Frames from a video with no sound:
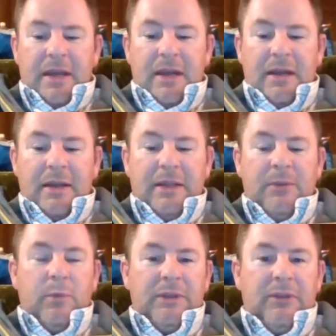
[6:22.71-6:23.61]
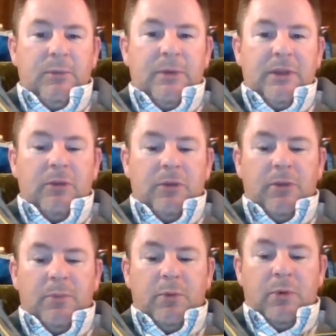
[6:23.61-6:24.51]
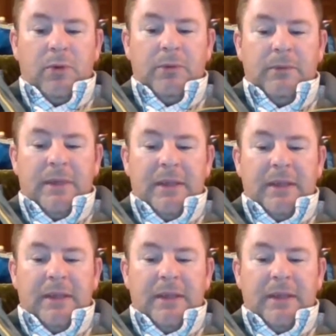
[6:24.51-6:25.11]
In winter, when the North Pole